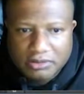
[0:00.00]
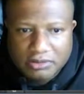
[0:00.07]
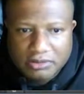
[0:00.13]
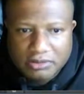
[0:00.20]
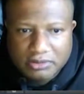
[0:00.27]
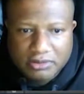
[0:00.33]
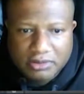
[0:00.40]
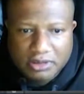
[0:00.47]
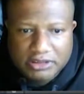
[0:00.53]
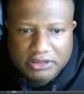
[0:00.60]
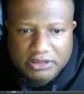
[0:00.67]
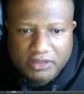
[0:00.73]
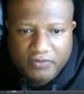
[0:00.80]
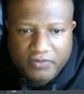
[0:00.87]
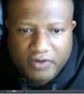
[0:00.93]
Let's see if
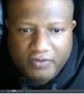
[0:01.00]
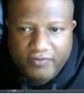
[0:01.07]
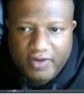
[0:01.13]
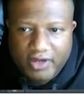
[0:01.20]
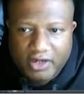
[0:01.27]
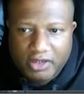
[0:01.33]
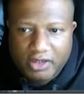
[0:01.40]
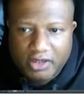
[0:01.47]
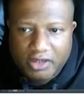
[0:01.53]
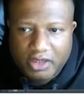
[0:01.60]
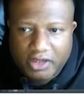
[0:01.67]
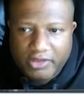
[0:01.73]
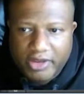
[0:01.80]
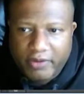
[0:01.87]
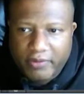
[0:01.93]
we can find a good color. There
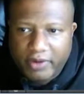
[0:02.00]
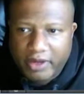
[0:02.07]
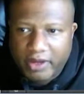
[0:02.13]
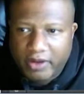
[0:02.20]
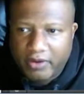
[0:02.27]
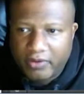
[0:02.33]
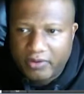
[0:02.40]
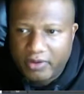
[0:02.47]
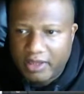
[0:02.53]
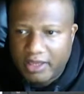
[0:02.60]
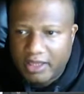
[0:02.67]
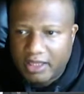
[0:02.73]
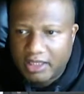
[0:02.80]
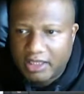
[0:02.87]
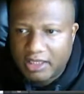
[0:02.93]
we go. Click
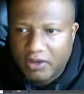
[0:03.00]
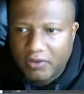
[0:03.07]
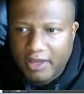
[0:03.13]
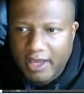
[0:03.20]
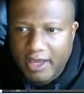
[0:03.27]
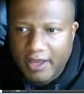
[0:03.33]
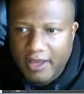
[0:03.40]
OK.